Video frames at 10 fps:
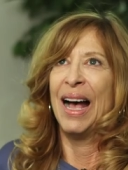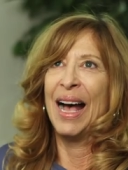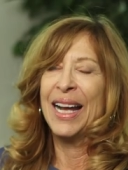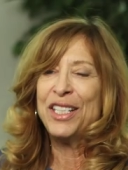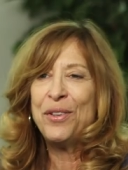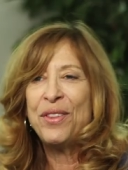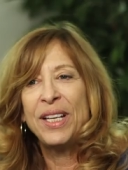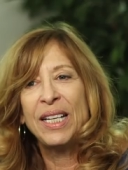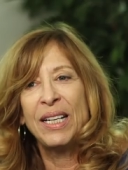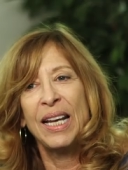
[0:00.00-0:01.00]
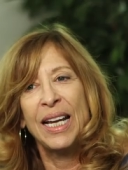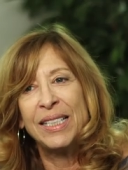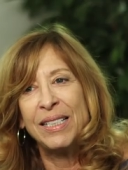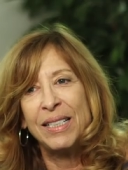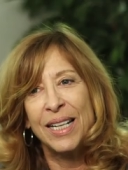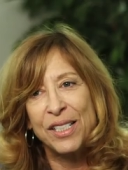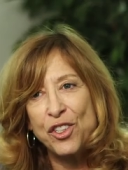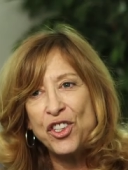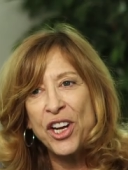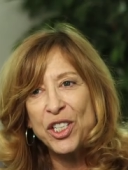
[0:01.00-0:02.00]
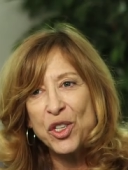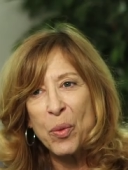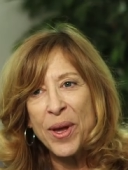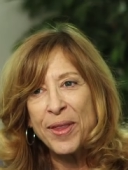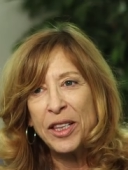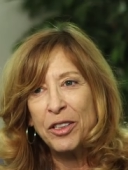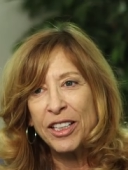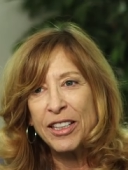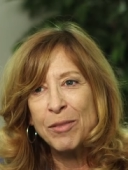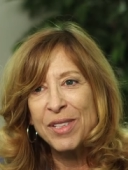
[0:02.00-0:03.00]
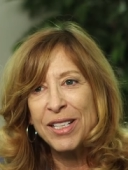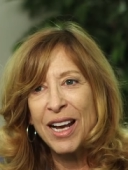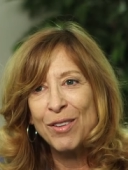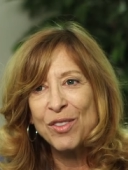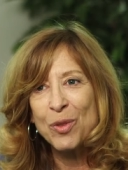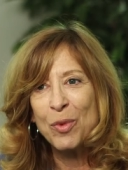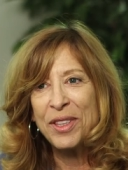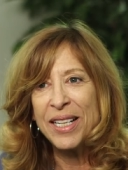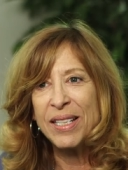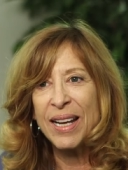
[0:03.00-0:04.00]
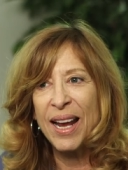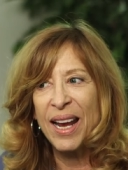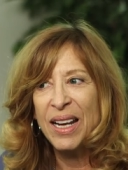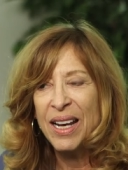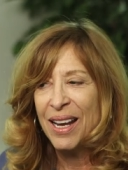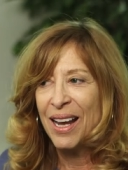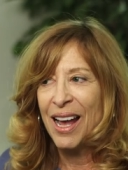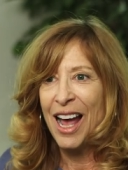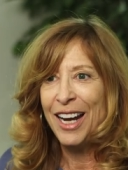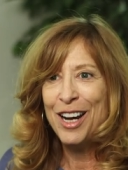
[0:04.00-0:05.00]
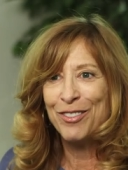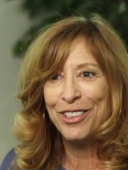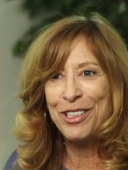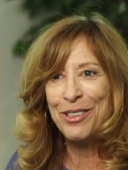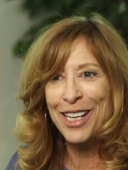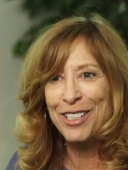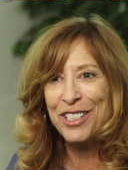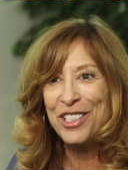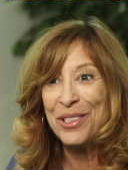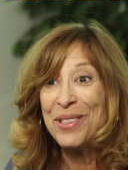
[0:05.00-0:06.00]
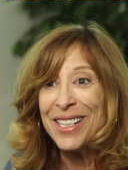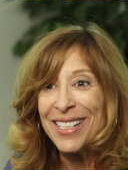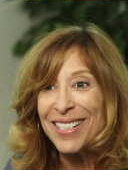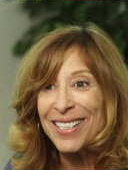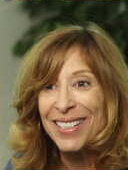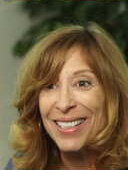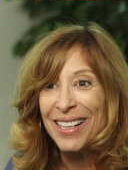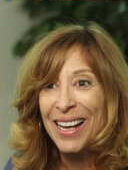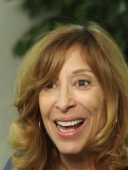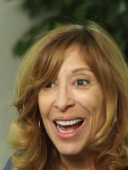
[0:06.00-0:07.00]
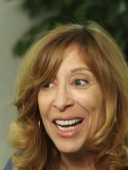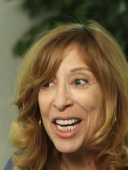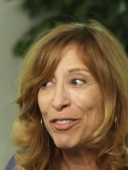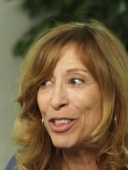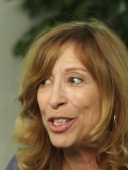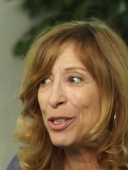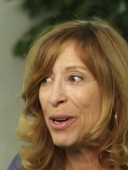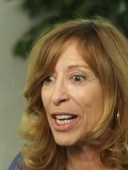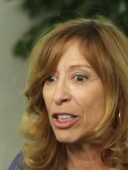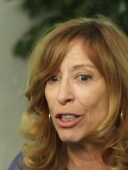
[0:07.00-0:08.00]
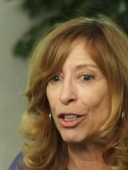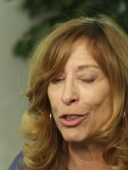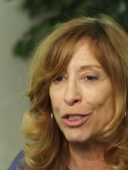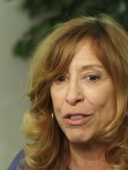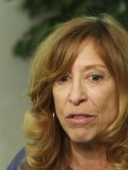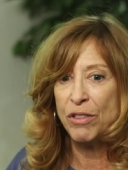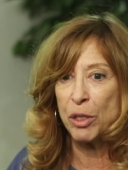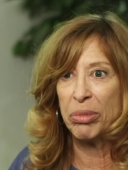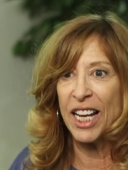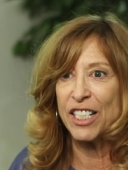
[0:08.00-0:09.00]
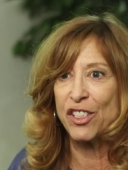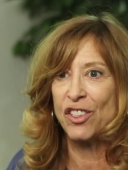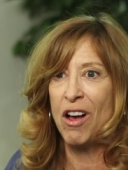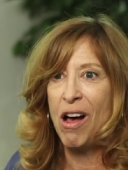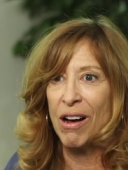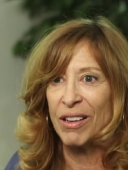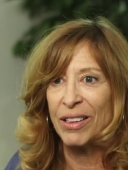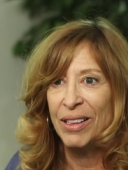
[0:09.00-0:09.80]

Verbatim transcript: I do think it does change the way they look at themselves when they say, I never knew I could do this. I never knew I could learn to play a song